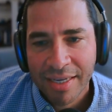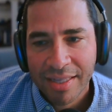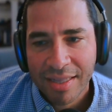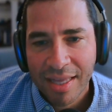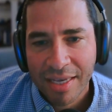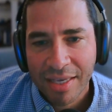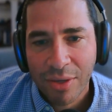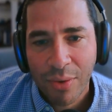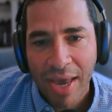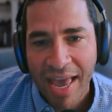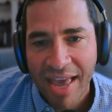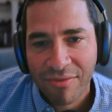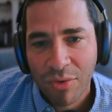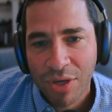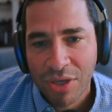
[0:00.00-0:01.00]
like you
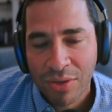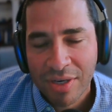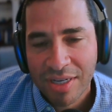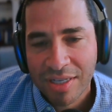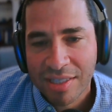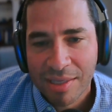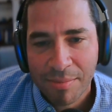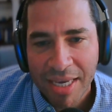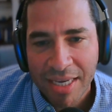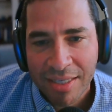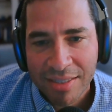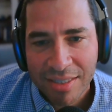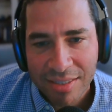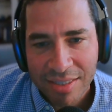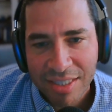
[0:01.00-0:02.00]
have what you need to make
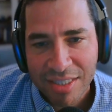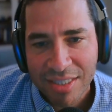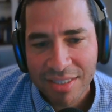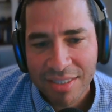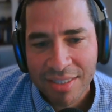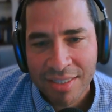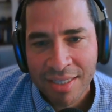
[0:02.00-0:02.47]
decisions.